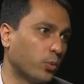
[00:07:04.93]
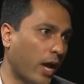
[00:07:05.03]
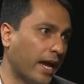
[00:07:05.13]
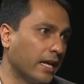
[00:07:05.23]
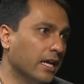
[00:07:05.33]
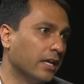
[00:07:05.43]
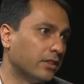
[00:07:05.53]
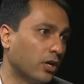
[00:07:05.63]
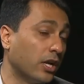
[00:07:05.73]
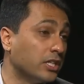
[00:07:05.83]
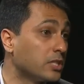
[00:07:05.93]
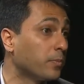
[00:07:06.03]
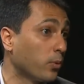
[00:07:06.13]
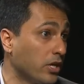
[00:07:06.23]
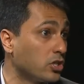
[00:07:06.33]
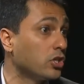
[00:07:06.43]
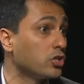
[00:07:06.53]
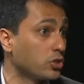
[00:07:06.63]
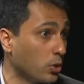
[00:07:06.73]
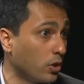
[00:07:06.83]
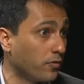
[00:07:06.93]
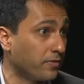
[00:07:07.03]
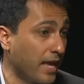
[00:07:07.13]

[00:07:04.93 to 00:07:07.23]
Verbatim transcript: write their inspiration to serve.